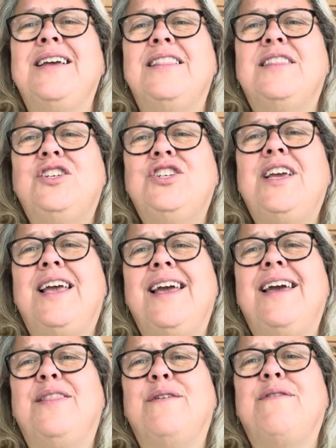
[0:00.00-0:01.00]
the shit
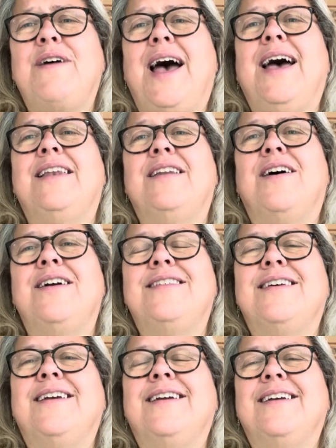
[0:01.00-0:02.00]
hit the fan. I
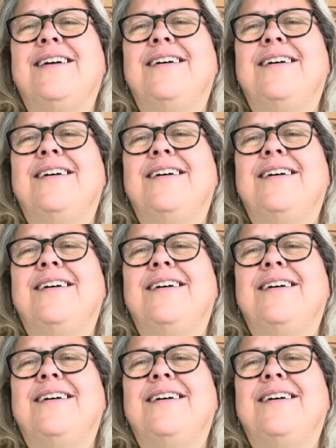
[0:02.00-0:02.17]
think